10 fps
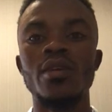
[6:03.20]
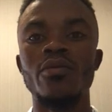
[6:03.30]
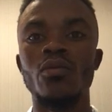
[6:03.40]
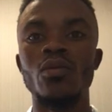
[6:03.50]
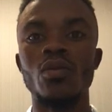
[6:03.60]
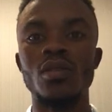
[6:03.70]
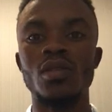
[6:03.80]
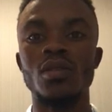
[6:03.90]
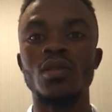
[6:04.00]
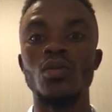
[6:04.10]
there food was
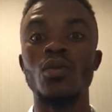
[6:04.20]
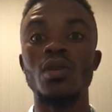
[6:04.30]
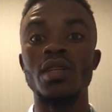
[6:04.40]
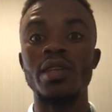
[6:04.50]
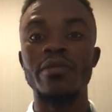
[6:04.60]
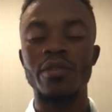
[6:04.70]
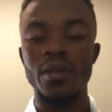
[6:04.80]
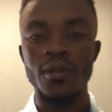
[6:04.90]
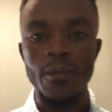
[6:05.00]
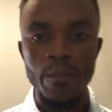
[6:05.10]
totally
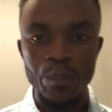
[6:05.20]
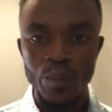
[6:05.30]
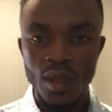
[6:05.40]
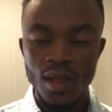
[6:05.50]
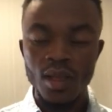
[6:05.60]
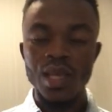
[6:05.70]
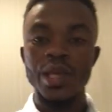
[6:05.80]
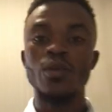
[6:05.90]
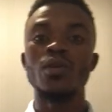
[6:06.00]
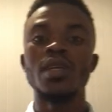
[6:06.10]
different.
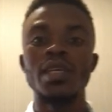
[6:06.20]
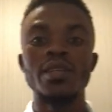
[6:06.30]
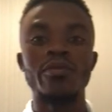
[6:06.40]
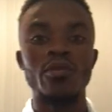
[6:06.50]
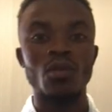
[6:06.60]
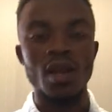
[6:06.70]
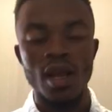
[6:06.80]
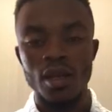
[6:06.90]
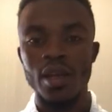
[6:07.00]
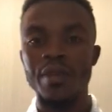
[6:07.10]
He could eat food
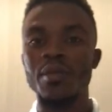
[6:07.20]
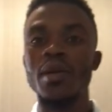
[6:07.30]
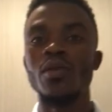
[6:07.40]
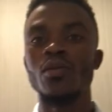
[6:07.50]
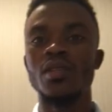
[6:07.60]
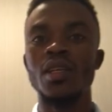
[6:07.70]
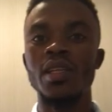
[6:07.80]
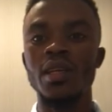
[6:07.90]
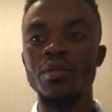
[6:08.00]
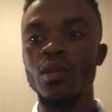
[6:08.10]
like everybody was
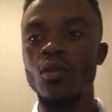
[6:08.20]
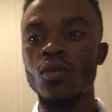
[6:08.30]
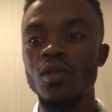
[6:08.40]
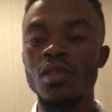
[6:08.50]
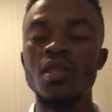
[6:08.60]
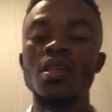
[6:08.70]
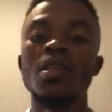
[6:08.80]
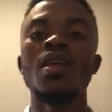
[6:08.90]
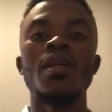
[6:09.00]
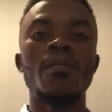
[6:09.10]
eating because
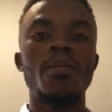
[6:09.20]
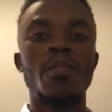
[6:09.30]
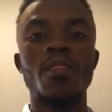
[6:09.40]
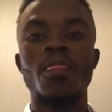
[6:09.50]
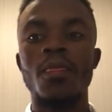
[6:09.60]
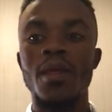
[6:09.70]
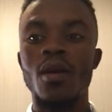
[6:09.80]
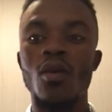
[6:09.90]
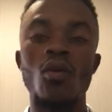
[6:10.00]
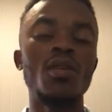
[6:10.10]

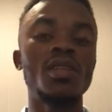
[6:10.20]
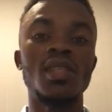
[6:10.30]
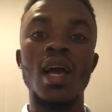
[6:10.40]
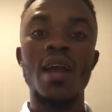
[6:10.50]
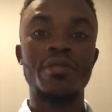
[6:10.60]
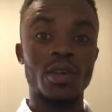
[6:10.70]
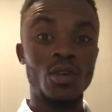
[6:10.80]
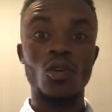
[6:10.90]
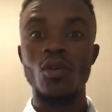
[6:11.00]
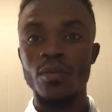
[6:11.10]
all his life he
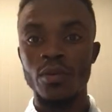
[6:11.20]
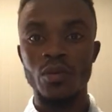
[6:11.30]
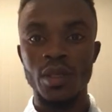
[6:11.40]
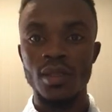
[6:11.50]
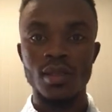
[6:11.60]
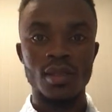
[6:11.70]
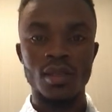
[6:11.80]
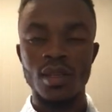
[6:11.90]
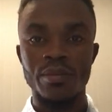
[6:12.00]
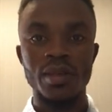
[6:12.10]
grew up with
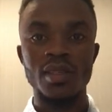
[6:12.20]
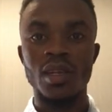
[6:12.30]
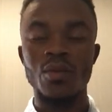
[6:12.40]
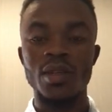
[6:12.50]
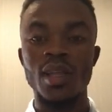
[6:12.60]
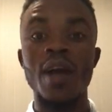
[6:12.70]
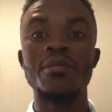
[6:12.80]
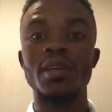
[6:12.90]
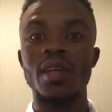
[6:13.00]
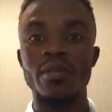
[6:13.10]
basically with
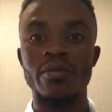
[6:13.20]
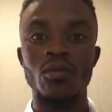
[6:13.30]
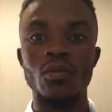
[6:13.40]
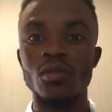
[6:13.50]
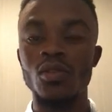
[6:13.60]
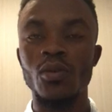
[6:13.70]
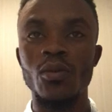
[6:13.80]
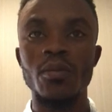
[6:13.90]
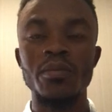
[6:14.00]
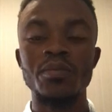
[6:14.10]
African food. So
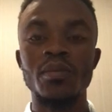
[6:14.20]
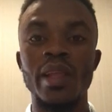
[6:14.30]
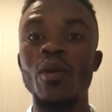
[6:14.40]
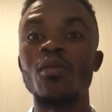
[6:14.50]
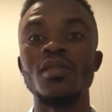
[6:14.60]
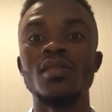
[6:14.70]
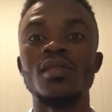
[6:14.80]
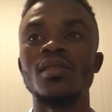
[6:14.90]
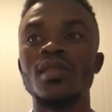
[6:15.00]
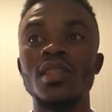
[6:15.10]
it
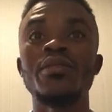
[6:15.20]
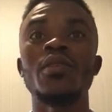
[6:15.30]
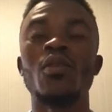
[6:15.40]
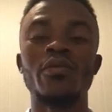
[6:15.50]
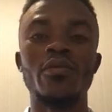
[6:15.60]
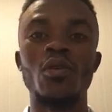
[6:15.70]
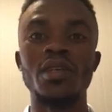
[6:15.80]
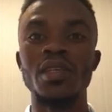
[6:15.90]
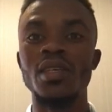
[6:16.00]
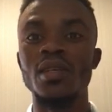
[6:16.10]
was difficult
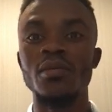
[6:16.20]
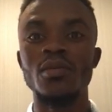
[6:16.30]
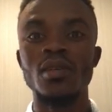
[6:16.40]
for him